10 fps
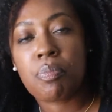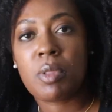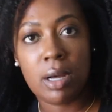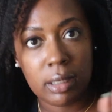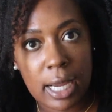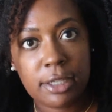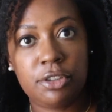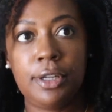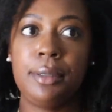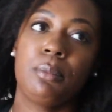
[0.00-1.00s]

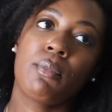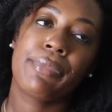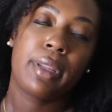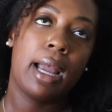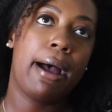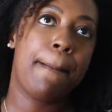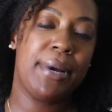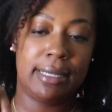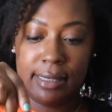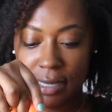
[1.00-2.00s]
collection, um,
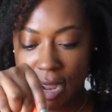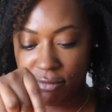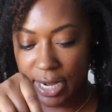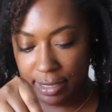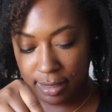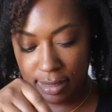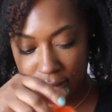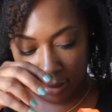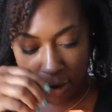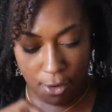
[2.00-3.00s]
but they didn't have what I needed.
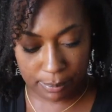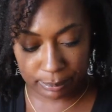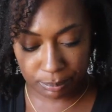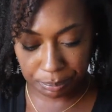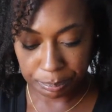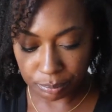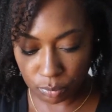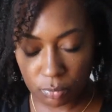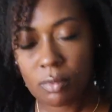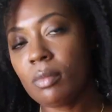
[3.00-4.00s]
So
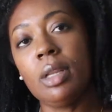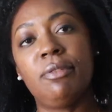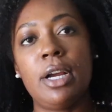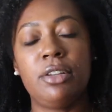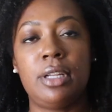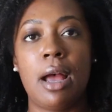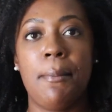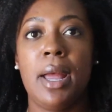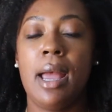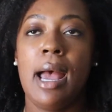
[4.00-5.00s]
first
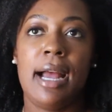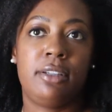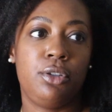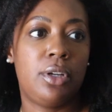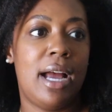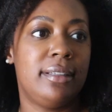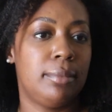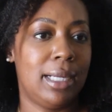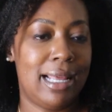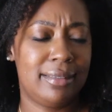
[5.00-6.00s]
up, I showed you guys
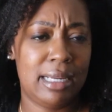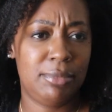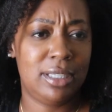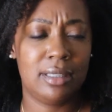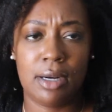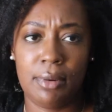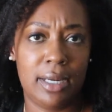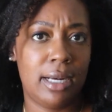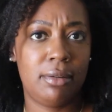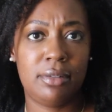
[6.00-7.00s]
in my last empties that I
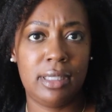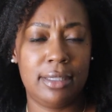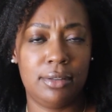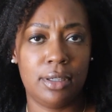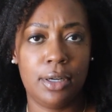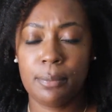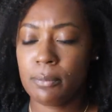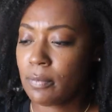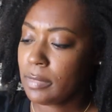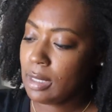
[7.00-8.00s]
ran out of cleanser.
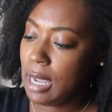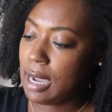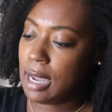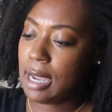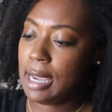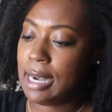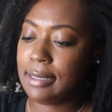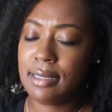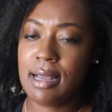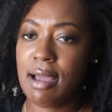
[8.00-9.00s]
Uh, and I
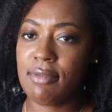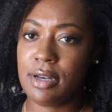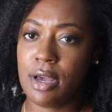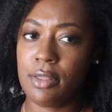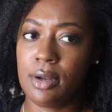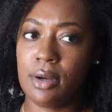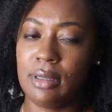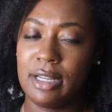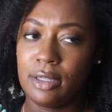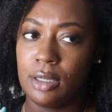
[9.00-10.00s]
didn't have another
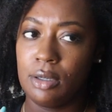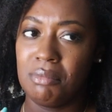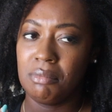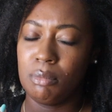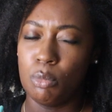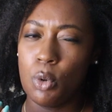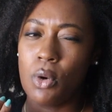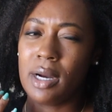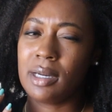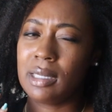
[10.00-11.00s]
like
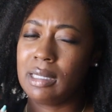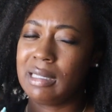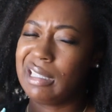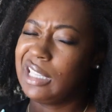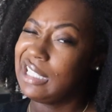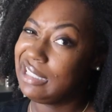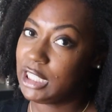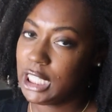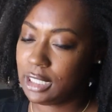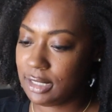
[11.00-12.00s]
more
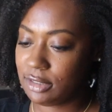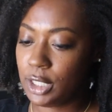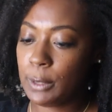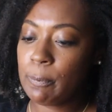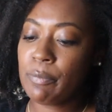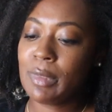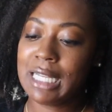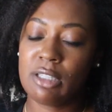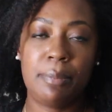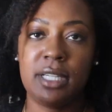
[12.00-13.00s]
cleansing cleanser.
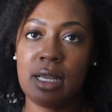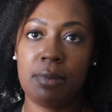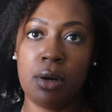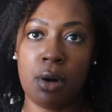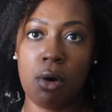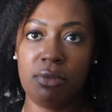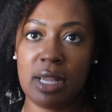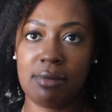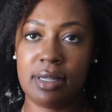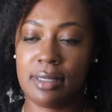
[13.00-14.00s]
So I picked up an old
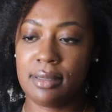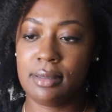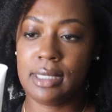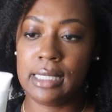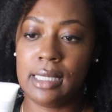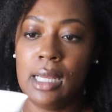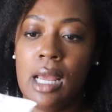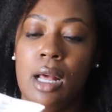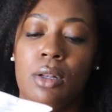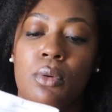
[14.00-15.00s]
favorite. This is the
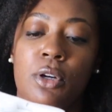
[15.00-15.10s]
La